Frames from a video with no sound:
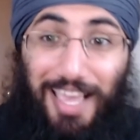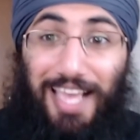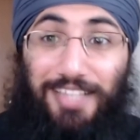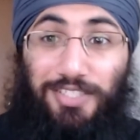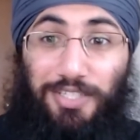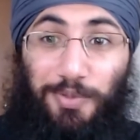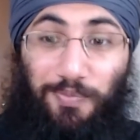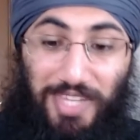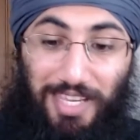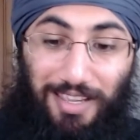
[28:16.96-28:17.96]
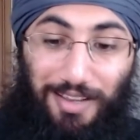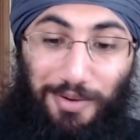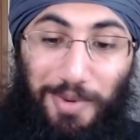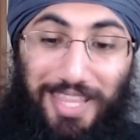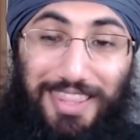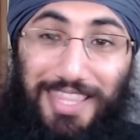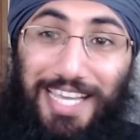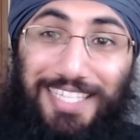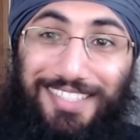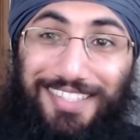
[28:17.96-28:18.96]
And so when
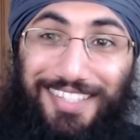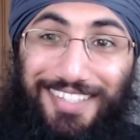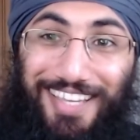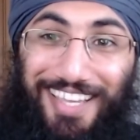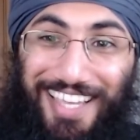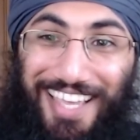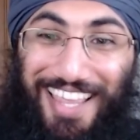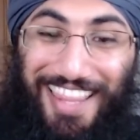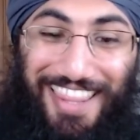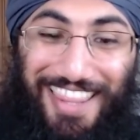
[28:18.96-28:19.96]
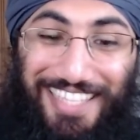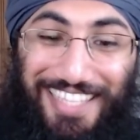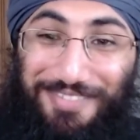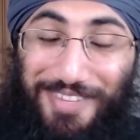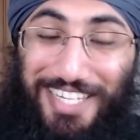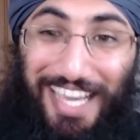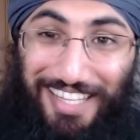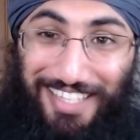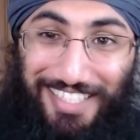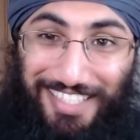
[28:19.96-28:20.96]
that's the
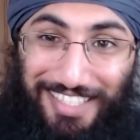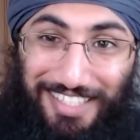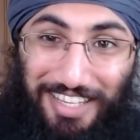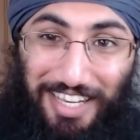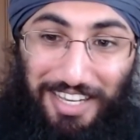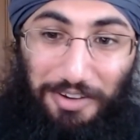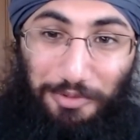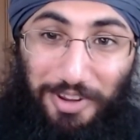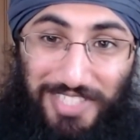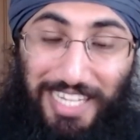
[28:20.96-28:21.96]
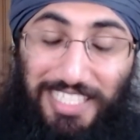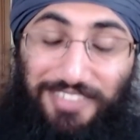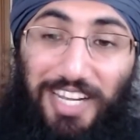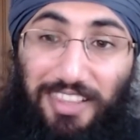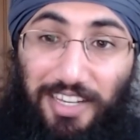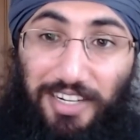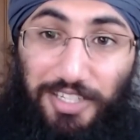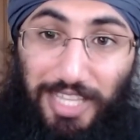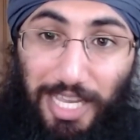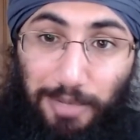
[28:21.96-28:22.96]
mentality, we've sanctified langar
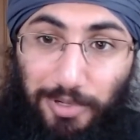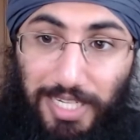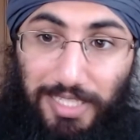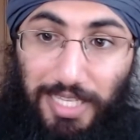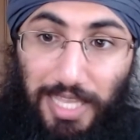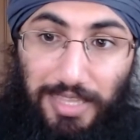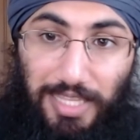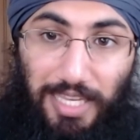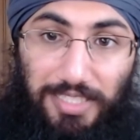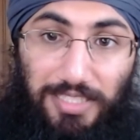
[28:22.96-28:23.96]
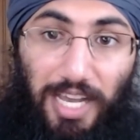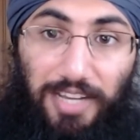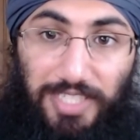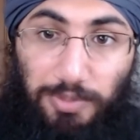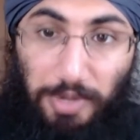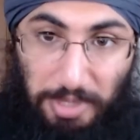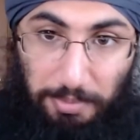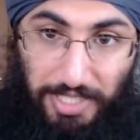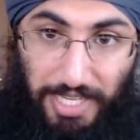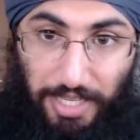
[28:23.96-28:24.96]
to that point, then it's obvious why
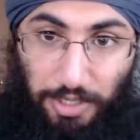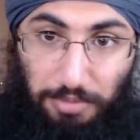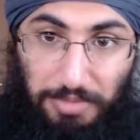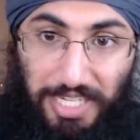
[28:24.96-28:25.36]
people take it home.